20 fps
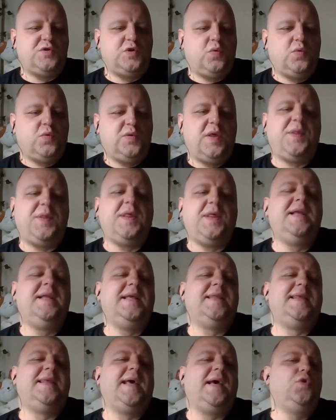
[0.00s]
So the thing
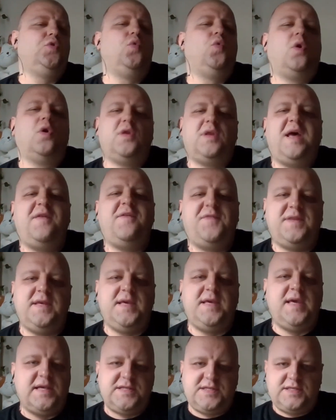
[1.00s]
that I do on
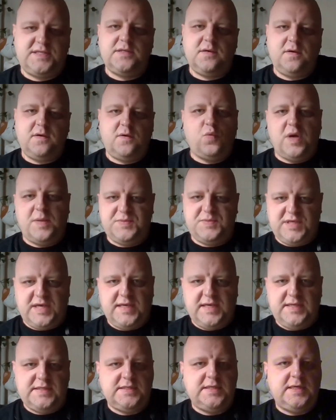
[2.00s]
FTS
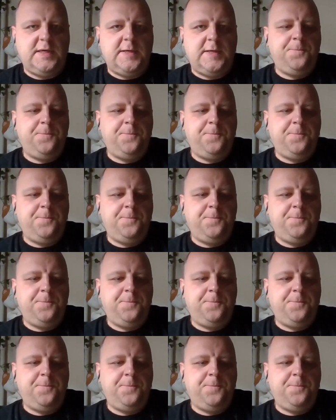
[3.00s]
website,